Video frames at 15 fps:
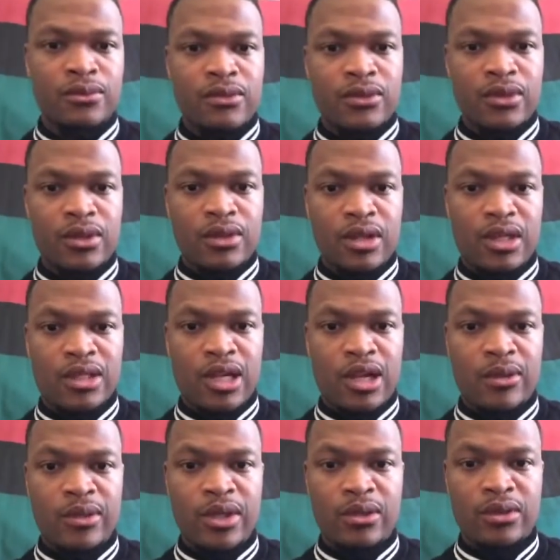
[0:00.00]
That's how we're
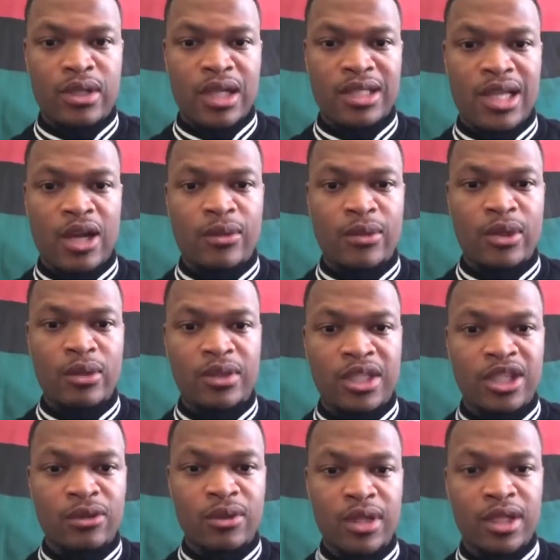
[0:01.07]
gonna deal
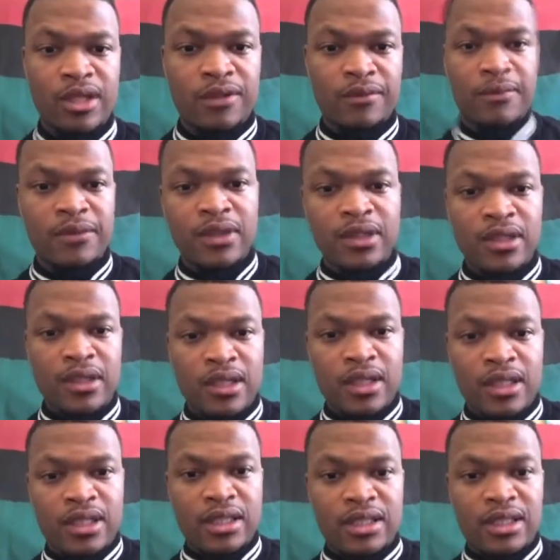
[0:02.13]
with him.
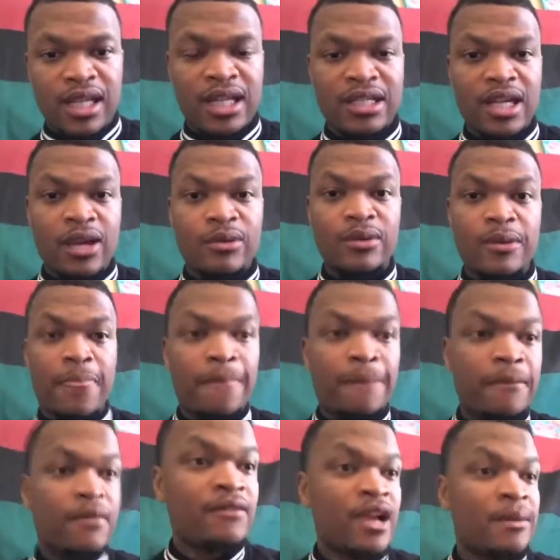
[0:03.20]
That's how we
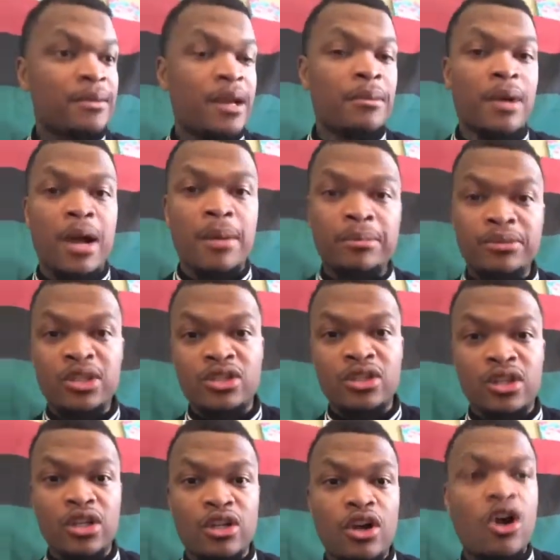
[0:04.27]
family, I'm just gonna
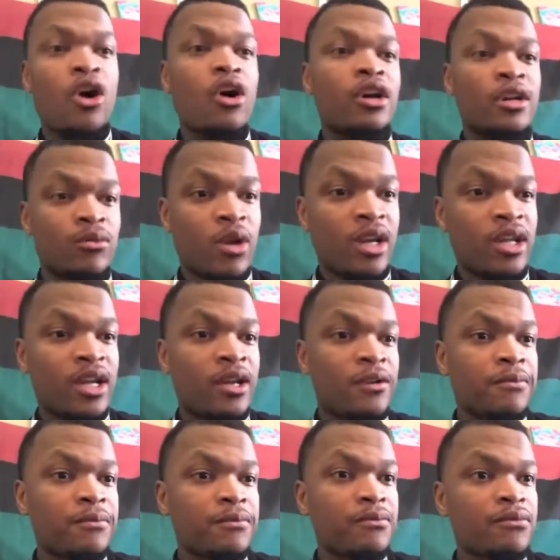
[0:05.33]
call him right now.
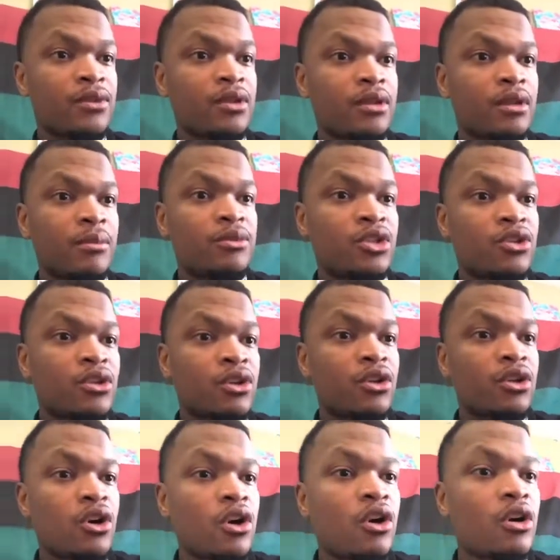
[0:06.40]
I'm just gonna
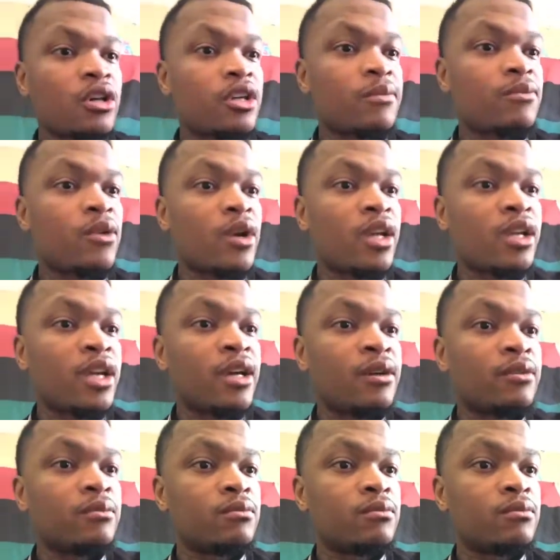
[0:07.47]
call him right now.